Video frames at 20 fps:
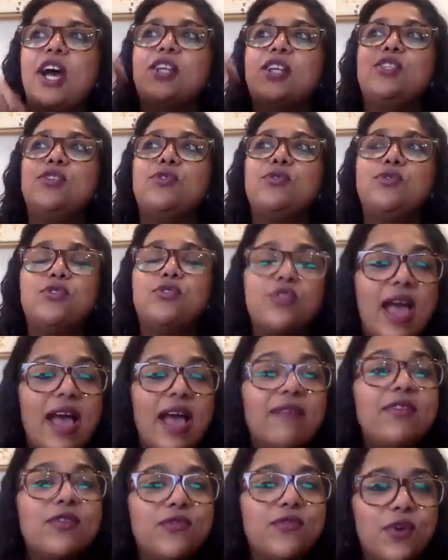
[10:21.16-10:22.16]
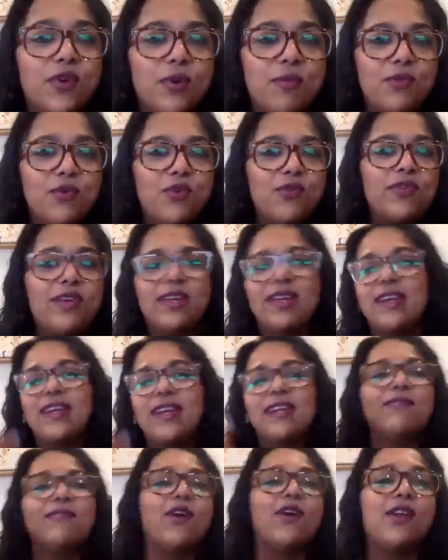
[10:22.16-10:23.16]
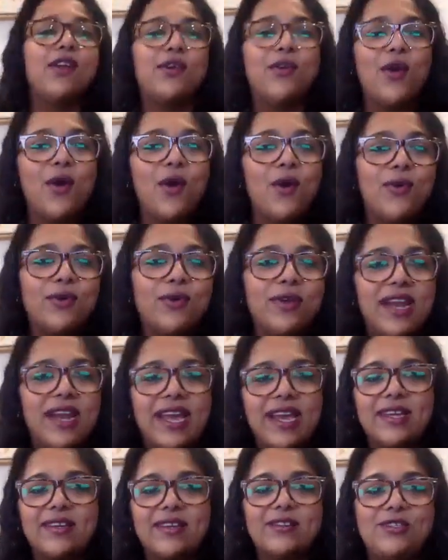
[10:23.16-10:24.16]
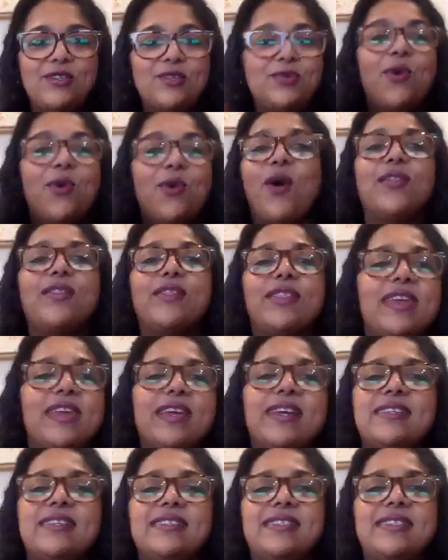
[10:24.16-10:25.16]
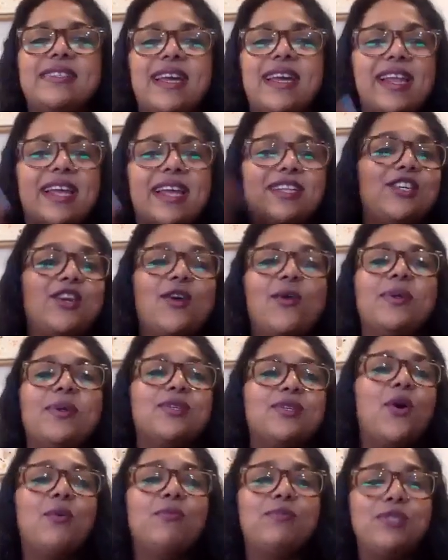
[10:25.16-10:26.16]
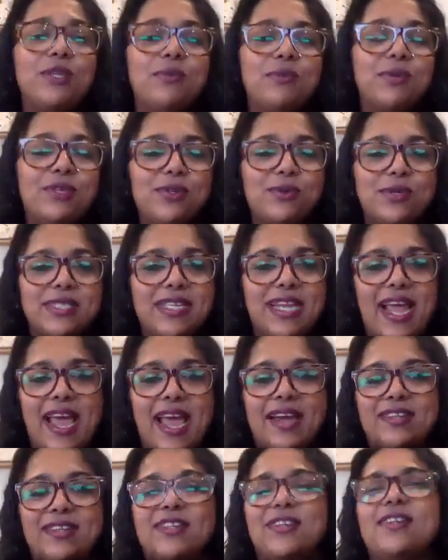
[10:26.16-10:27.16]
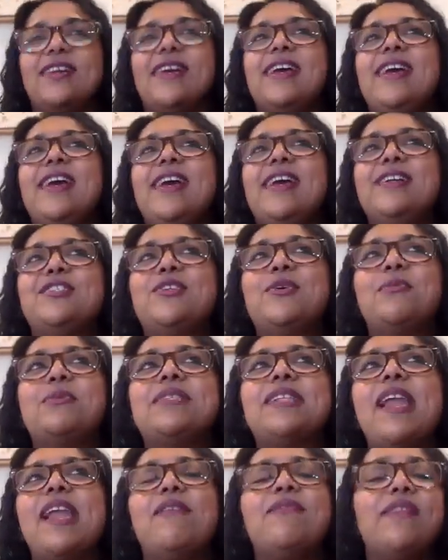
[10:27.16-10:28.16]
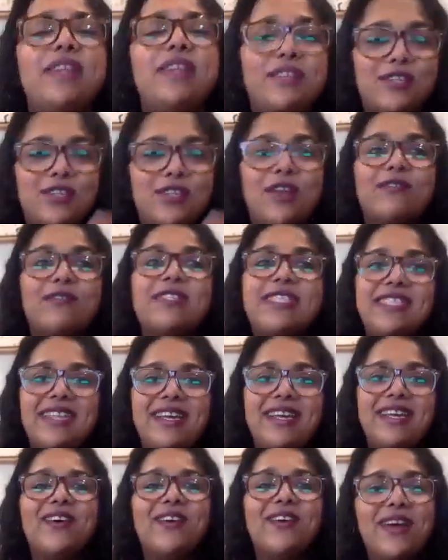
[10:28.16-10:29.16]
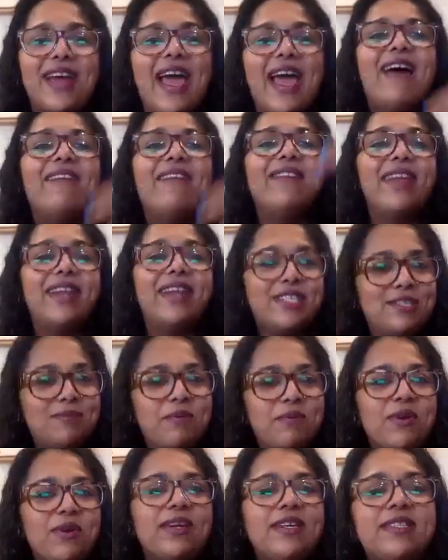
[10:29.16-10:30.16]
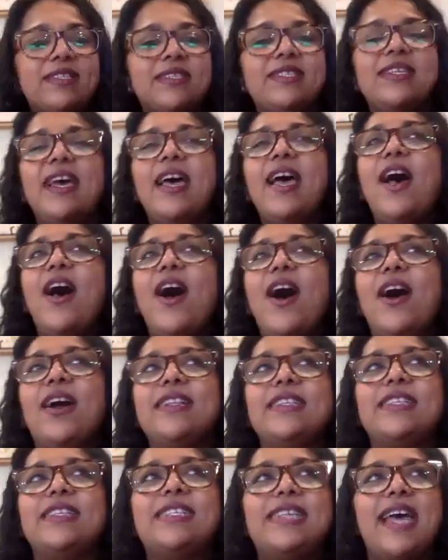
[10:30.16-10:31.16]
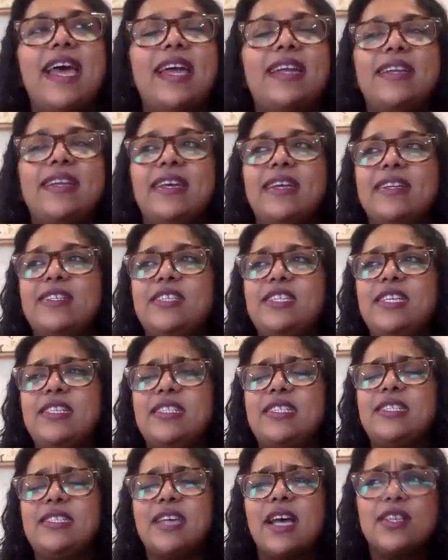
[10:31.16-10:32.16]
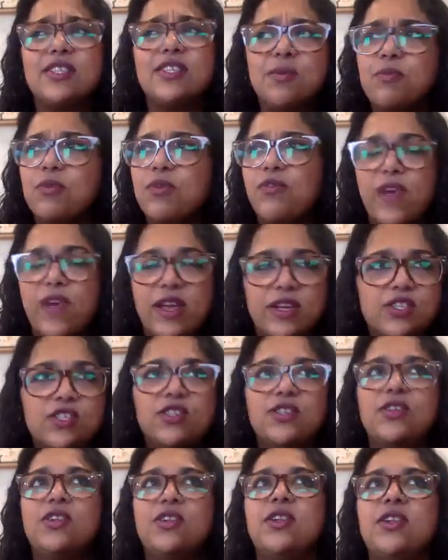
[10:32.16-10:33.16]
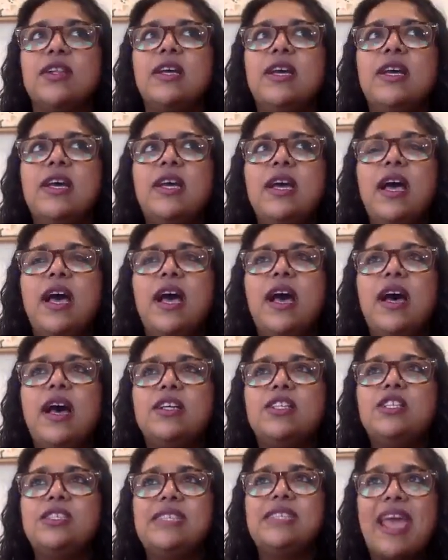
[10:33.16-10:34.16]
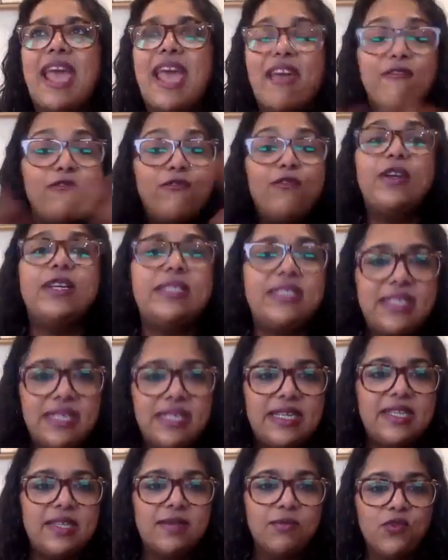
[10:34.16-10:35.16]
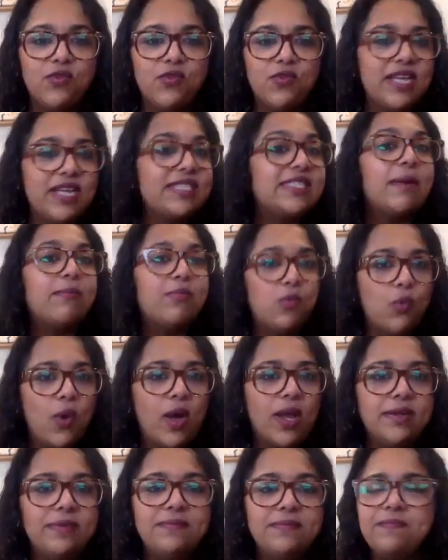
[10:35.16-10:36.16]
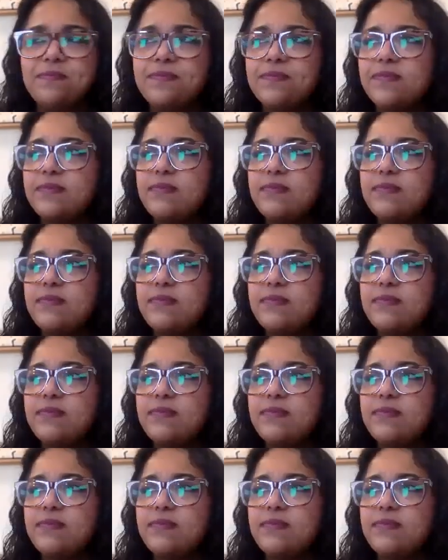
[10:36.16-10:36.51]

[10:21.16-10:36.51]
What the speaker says: got to travel for a movie and live on her own and like do all the things that like she always hoped she would do as an actor. So it was lovely to sort of see her have that experience on set. And she's such a professional. She's in every scene in the movie except one.